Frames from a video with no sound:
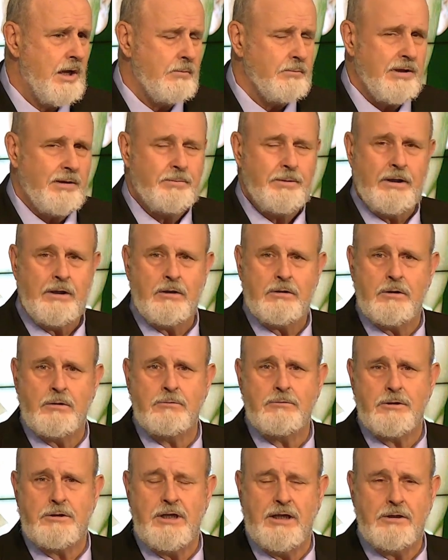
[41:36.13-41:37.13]
by paying
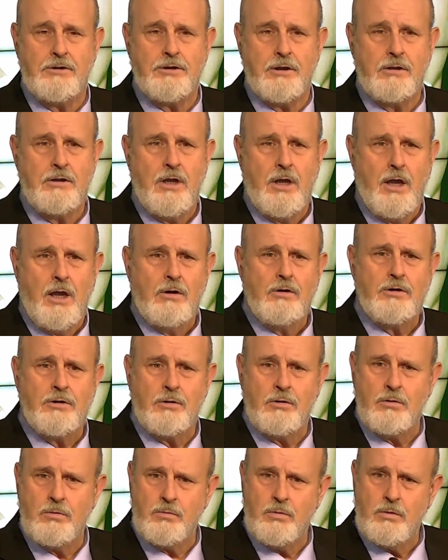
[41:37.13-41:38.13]
close attention
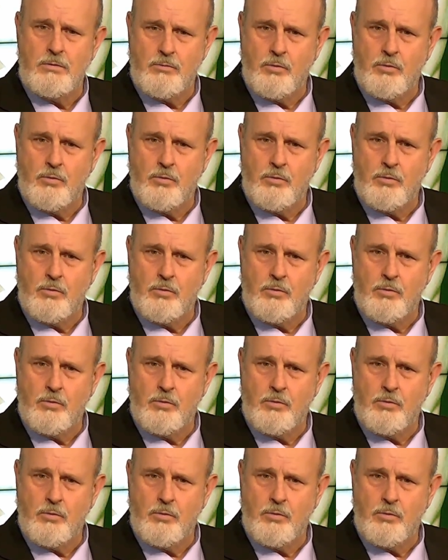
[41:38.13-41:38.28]
to